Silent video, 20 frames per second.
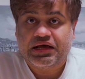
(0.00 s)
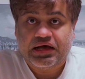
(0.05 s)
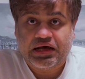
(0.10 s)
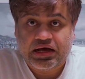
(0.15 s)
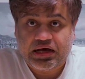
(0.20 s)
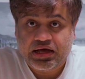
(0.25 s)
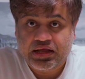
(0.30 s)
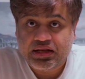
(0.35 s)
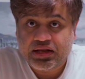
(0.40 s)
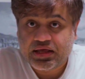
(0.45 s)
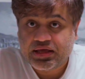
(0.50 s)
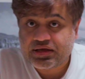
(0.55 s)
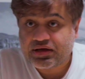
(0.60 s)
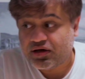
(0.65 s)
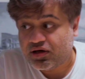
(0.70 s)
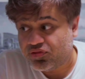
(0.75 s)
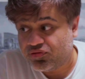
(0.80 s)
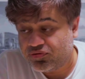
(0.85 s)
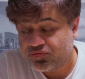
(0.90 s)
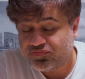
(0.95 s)
unlike
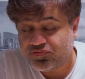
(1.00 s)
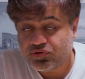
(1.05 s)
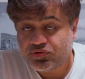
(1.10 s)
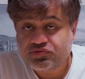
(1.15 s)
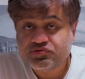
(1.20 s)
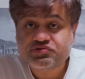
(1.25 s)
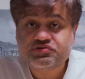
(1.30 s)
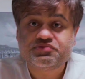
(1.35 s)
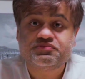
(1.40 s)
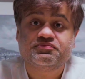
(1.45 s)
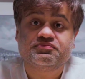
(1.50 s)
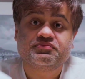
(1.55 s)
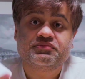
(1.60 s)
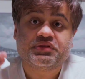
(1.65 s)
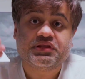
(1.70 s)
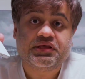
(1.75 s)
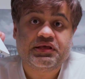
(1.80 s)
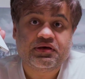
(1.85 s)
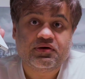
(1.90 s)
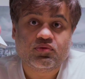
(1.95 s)
other phones,
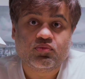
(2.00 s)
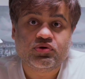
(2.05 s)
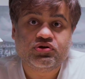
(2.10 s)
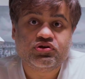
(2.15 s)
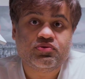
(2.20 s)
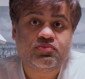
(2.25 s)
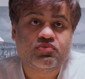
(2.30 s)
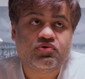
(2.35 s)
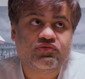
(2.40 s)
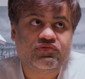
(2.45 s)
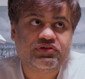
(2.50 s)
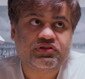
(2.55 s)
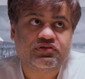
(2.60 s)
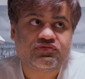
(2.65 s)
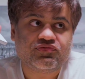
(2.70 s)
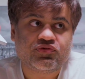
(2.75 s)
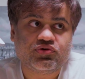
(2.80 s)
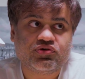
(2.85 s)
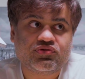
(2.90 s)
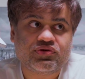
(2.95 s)
when you're moving this
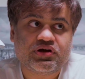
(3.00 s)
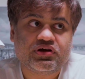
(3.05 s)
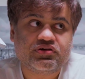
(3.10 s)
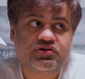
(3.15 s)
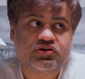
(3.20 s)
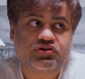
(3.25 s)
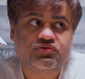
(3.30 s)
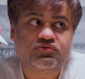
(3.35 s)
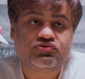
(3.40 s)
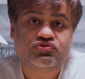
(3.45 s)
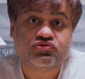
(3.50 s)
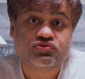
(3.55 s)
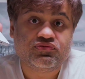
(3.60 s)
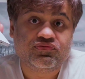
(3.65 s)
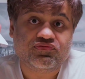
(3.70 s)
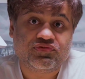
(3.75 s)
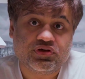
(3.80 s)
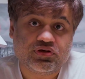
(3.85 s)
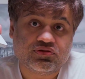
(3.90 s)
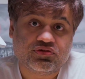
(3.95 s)
phone around, you do
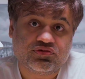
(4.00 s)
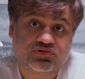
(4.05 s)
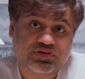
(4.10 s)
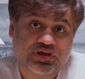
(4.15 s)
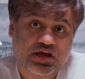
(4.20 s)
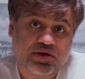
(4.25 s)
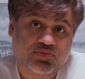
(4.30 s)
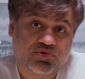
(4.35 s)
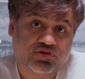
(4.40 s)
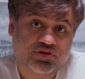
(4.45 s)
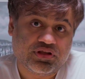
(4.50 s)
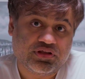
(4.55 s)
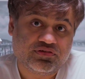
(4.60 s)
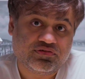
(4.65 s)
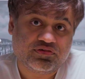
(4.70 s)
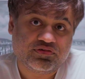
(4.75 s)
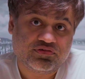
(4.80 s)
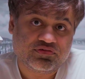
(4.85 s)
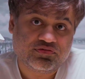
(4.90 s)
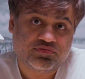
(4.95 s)
feel those camera
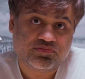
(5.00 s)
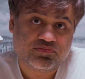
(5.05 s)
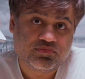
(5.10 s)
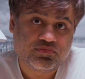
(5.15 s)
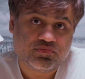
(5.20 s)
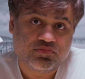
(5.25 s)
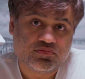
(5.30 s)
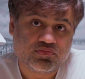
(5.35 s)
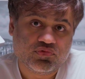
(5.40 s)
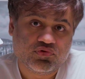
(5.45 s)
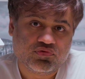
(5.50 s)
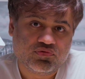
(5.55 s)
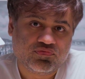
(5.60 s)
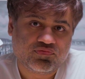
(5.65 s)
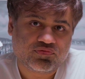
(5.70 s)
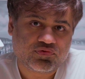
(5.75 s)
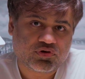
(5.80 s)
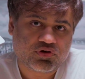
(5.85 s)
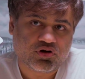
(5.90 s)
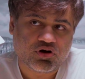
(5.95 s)
lenses move
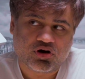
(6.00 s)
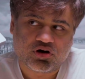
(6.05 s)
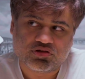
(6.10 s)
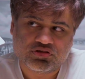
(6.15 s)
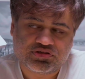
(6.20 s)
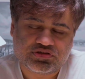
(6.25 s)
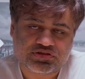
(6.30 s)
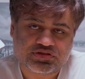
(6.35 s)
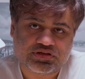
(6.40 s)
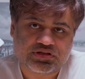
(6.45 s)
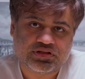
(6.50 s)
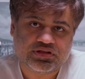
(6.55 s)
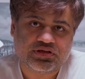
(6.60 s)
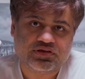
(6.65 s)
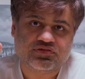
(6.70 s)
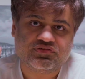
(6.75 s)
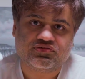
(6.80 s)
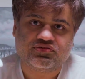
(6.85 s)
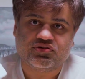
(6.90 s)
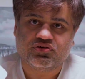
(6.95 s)
constantly.
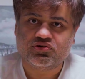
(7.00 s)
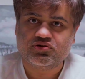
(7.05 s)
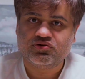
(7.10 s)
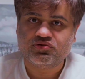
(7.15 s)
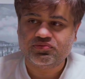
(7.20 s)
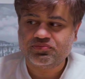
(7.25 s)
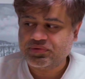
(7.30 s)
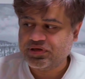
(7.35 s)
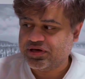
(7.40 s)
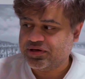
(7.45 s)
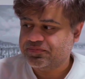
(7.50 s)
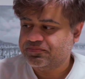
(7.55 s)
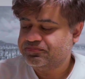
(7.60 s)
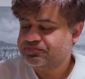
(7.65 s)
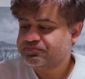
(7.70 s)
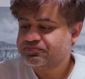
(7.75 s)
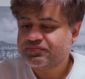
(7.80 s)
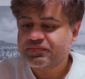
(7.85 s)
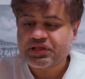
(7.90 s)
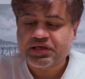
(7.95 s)
So yeah,
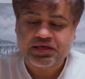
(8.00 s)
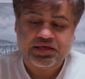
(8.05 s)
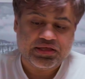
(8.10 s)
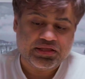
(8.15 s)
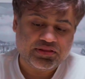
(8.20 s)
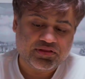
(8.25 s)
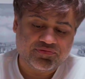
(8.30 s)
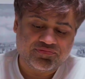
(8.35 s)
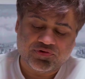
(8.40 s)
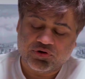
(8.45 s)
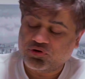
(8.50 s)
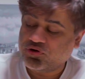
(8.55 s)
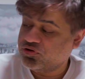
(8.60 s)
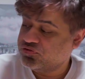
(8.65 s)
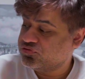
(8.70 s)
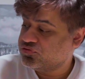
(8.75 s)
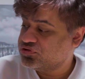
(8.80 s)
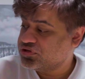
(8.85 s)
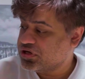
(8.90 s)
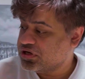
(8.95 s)
the phone
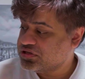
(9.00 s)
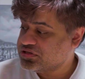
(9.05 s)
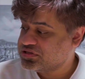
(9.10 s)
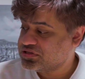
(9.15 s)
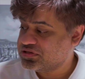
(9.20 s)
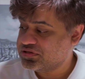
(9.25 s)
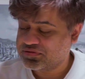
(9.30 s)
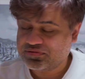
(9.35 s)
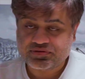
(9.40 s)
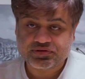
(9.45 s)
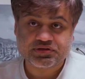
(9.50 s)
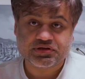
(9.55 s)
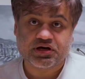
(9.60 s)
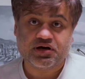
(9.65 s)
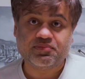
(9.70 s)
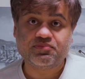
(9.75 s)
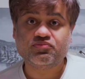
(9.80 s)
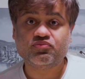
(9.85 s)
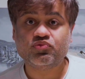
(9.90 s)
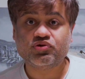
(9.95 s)
also does
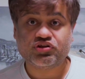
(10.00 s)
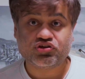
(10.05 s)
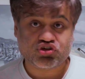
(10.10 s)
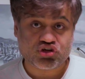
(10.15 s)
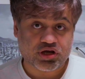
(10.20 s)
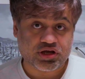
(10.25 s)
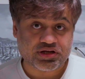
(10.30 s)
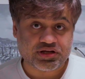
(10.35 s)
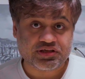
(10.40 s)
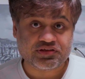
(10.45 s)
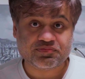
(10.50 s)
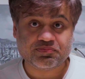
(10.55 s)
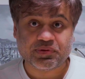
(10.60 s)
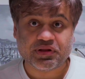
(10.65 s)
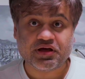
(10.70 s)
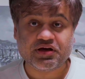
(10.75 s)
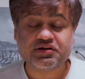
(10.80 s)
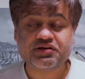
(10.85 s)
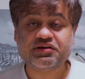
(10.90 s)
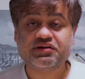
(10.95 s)
come with a Chinese
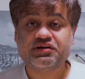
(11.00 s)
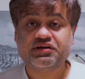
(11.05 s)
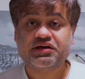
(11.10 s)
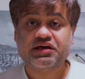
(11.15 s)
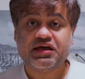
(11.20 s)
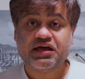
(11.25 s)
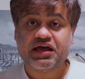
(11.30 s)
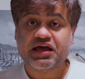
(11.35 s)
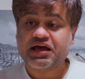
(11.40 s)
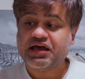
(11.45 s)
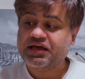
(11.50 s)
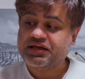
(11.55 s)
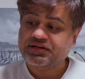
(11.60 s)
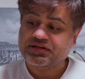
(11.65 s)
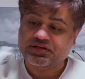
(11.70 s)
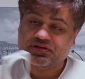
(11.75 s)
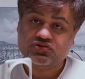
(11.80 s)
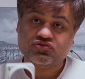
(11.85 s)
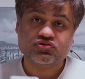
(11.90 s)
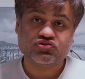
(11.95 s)
plug,
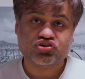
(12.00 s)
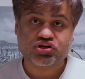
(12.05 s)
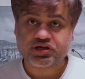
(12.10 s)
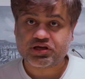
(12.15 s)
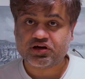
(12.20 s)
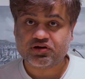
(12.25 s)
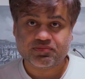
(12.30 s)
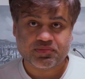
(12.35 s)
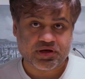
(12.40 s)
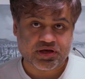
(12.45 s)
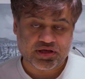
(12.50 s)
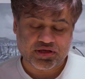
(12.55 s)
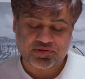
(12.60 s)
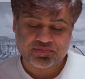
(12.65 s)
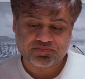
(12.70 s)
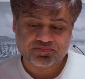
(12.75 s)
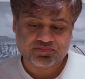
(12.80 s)
and you can check out my